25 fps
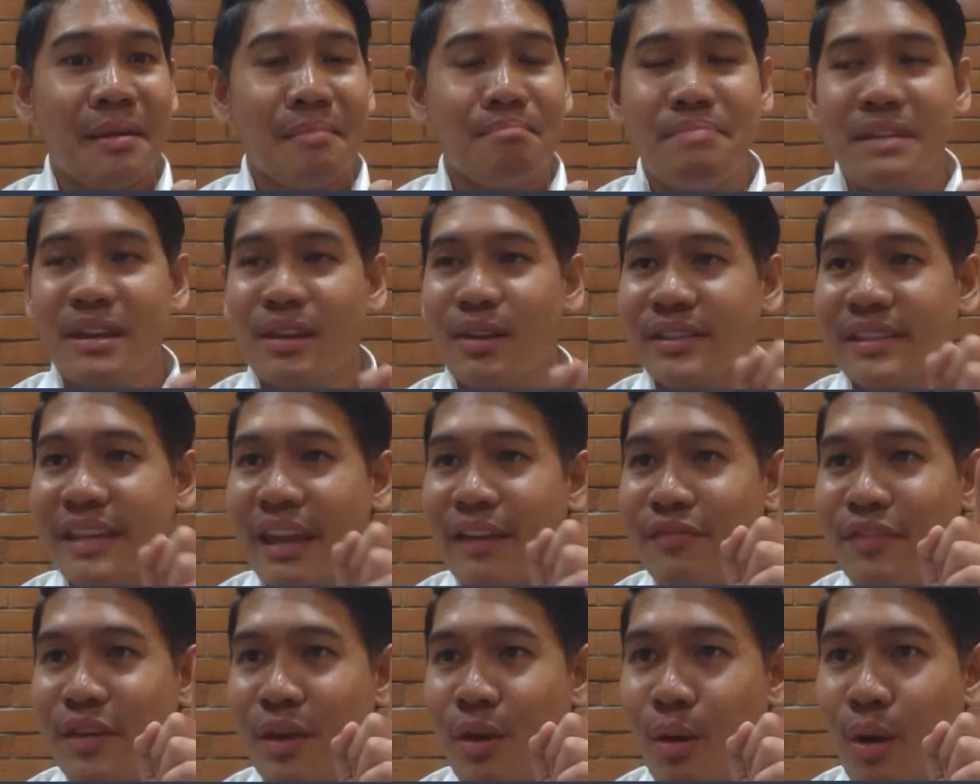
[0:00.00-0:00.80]
Because
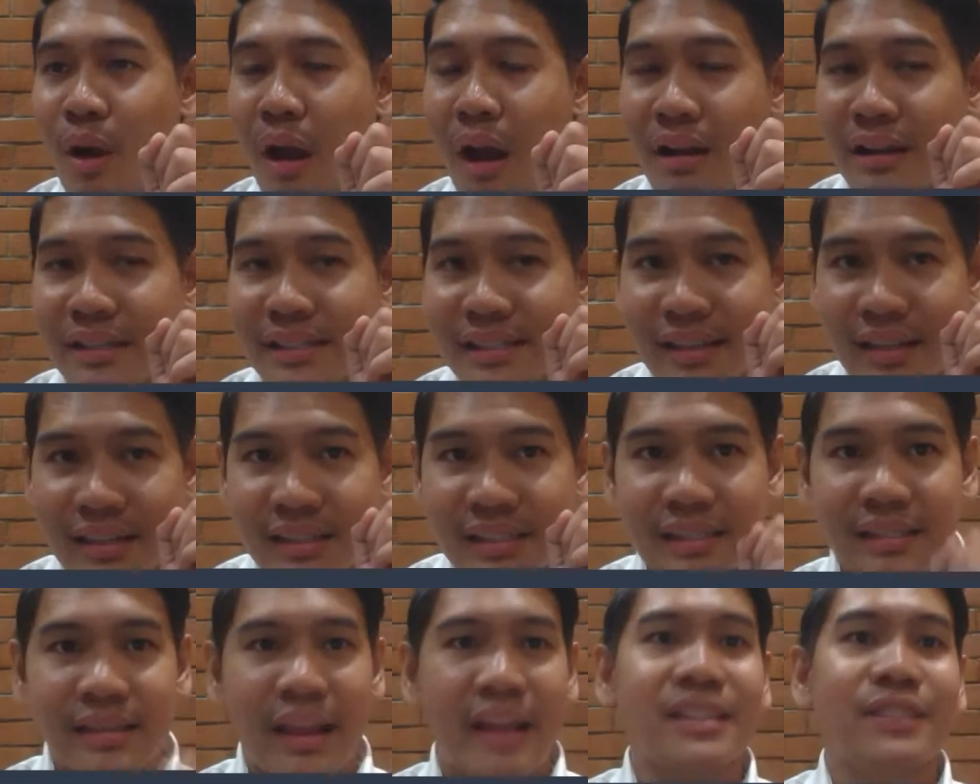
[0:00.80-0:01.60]
if you are
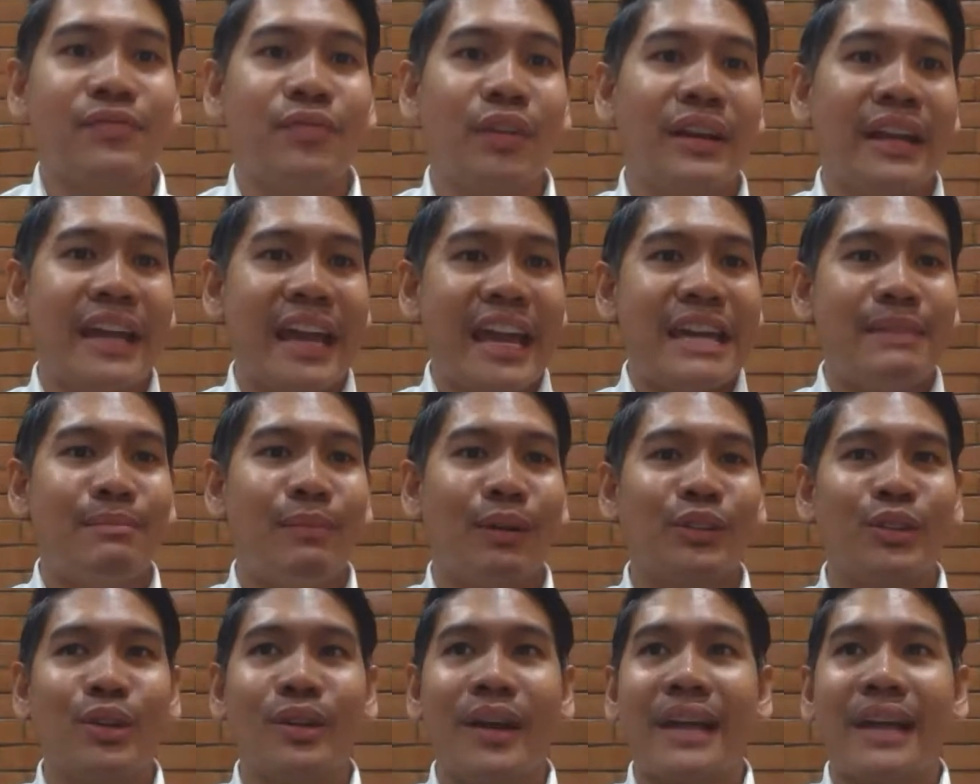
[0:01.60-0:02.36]
successfully able to